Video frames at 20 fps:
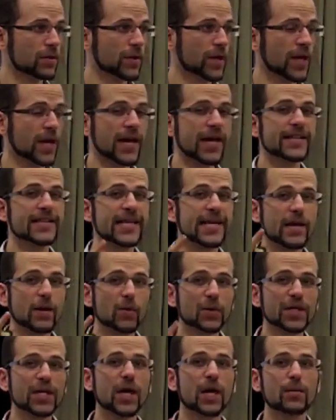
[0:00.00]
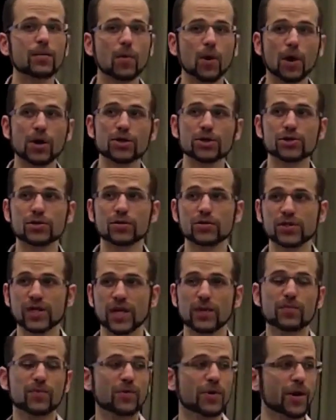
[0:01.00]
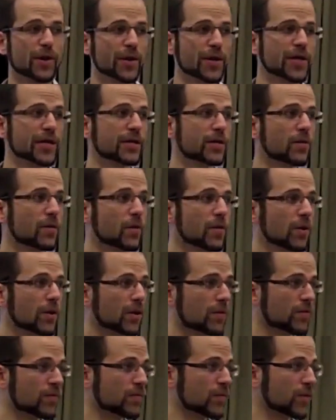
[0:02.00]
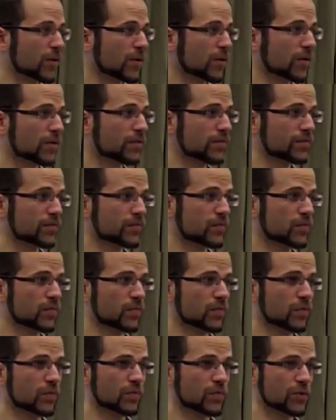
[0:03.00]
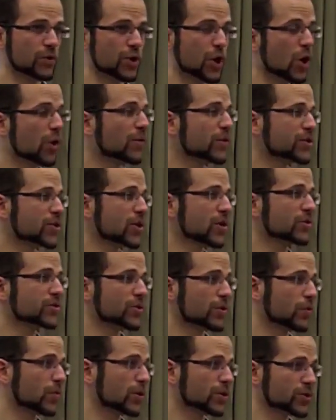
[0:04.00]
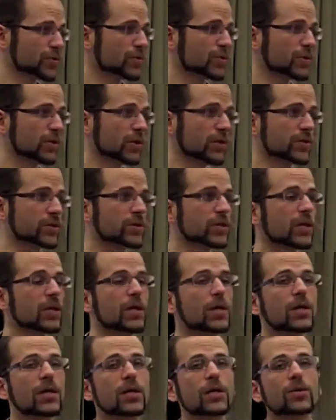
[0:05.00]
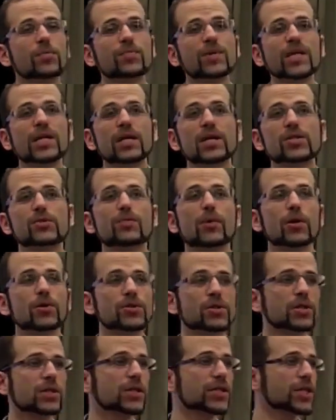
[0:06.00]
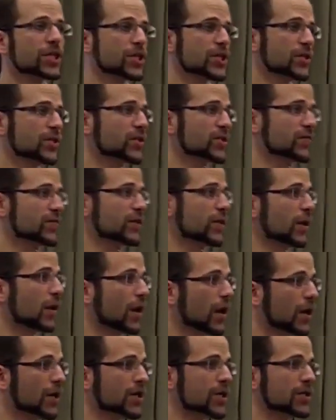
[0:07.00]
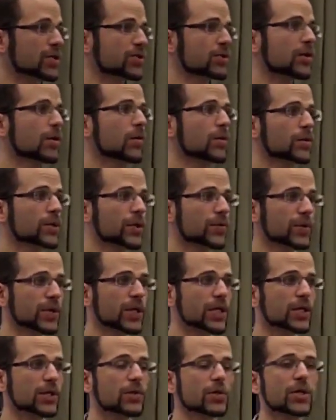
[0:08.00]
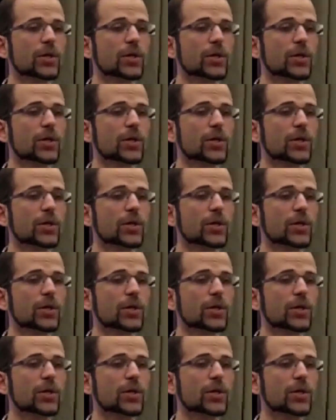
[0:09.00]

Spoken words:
Okay, and they only got marginal, temporary, or no results or worse results. Because most clinicians, if they're honest, are only really